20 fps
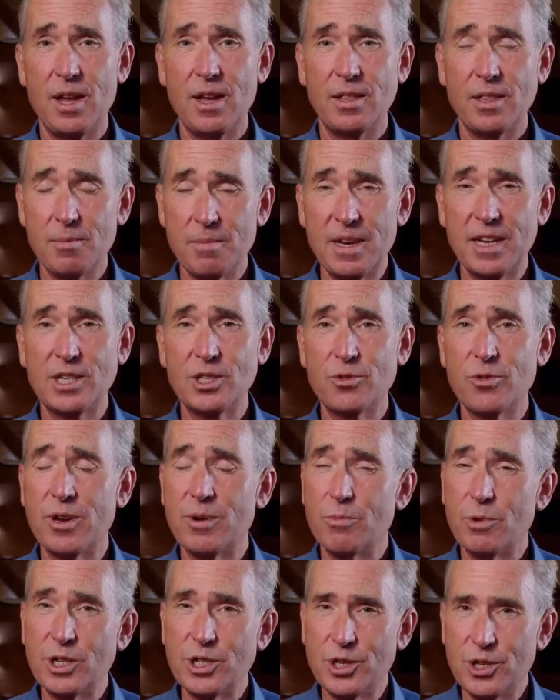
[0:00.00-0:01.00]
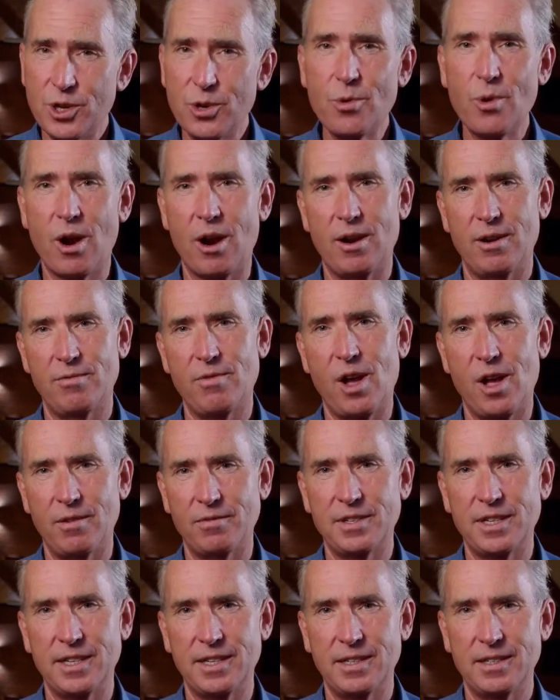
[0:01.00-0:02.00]
the ministry in which you are
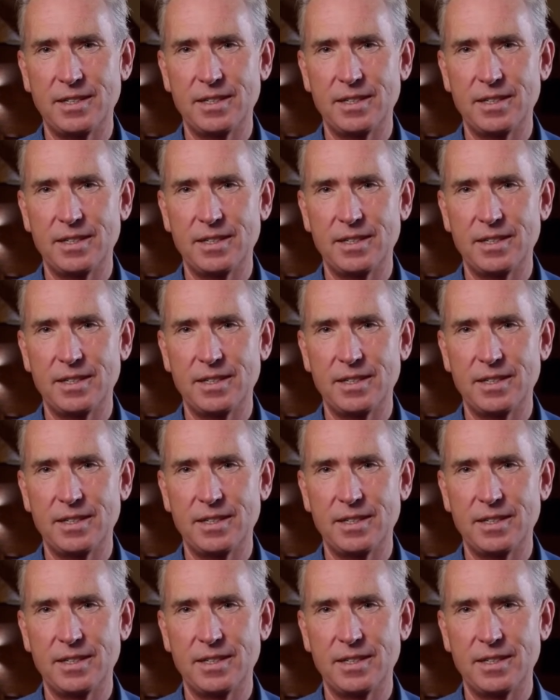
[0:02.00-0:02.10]
involved in.